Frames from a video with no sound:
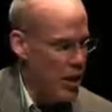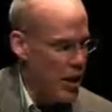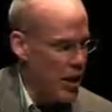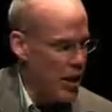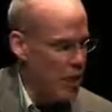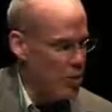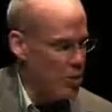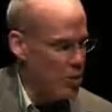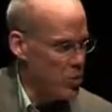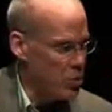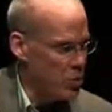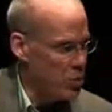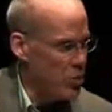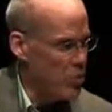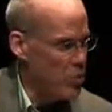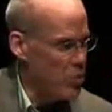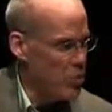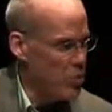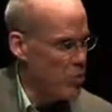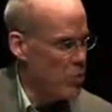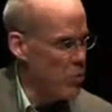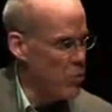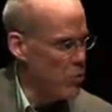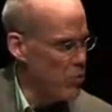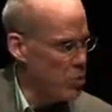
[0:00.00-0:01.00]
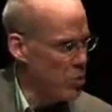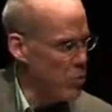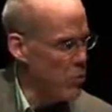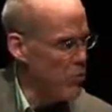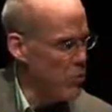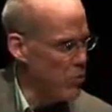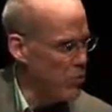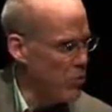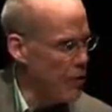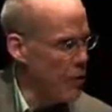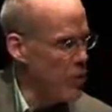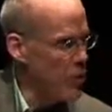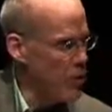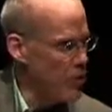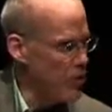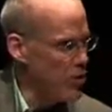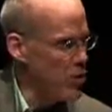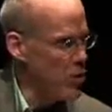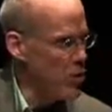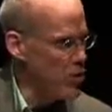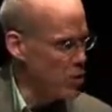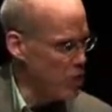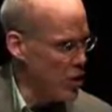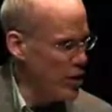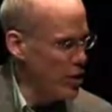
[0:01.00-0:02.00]
Al Gore sort of redefined
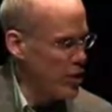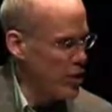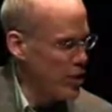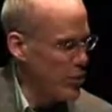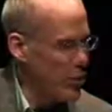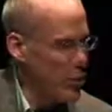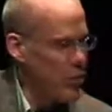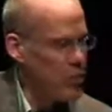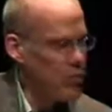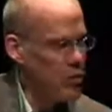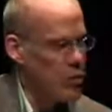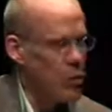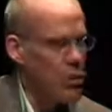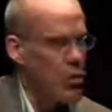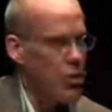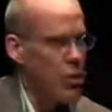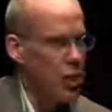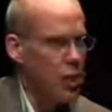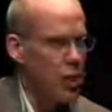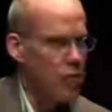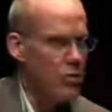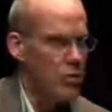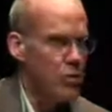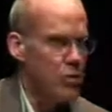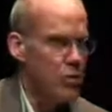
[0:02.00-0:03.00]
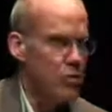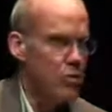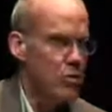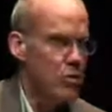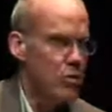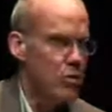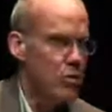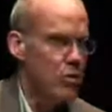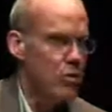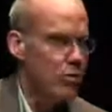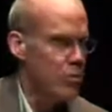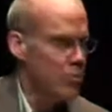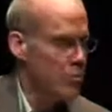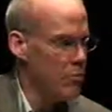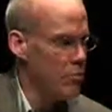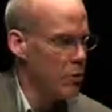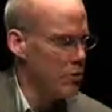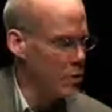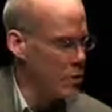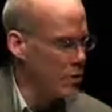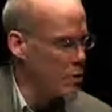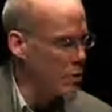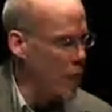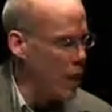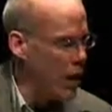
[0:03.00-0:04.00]
the documentary genre with the
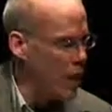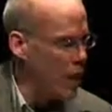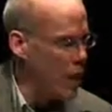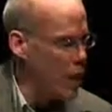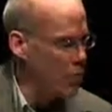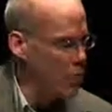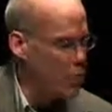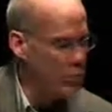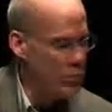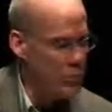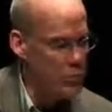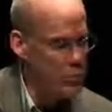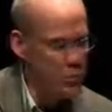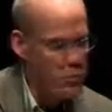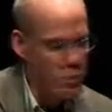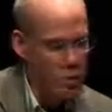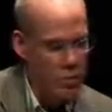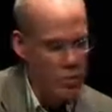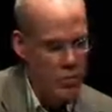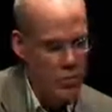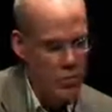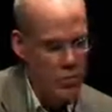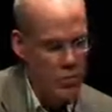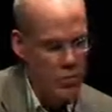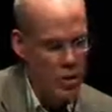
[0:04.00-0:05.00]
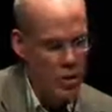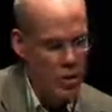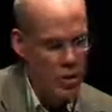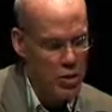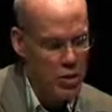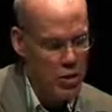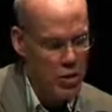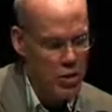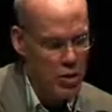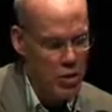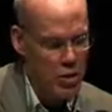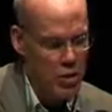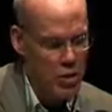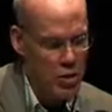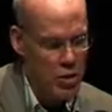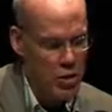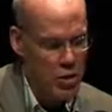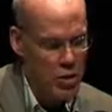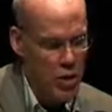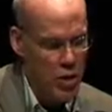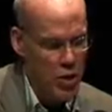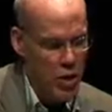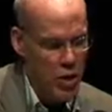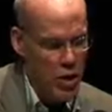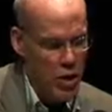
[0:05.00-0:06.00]
very powerful, inconvenient truth.
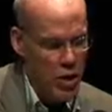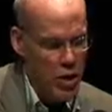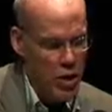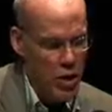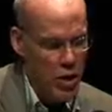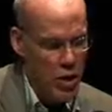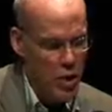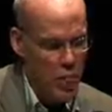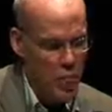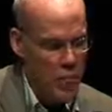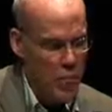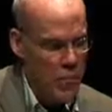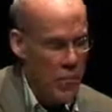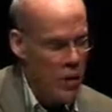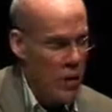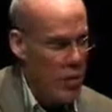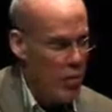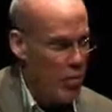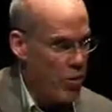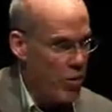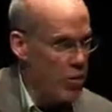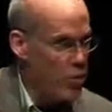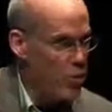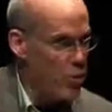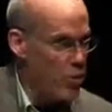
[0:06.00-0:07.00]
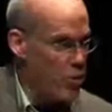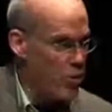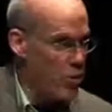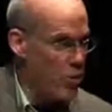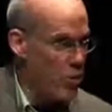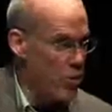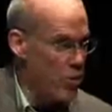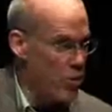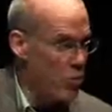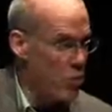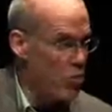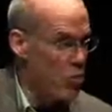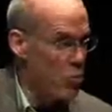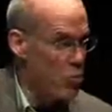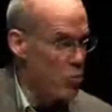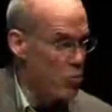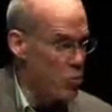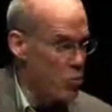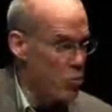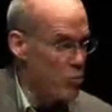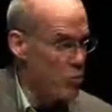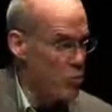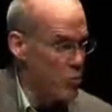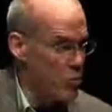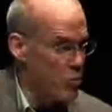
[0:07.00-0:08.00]
And there is,
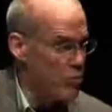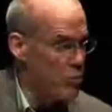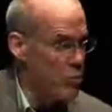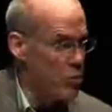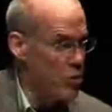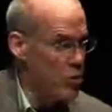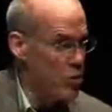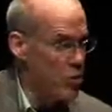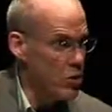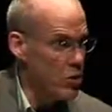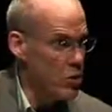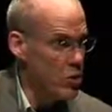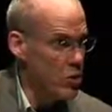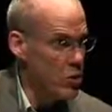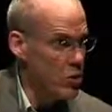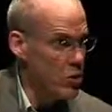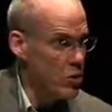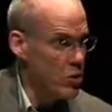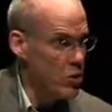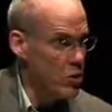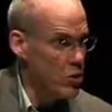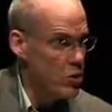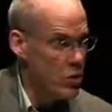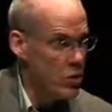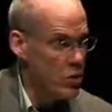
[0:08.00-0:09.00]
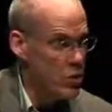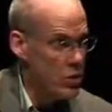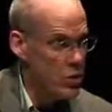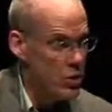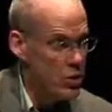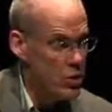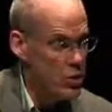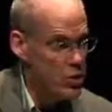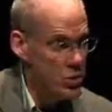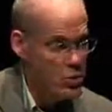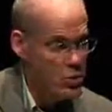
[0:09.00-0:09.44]
real literature starting to get.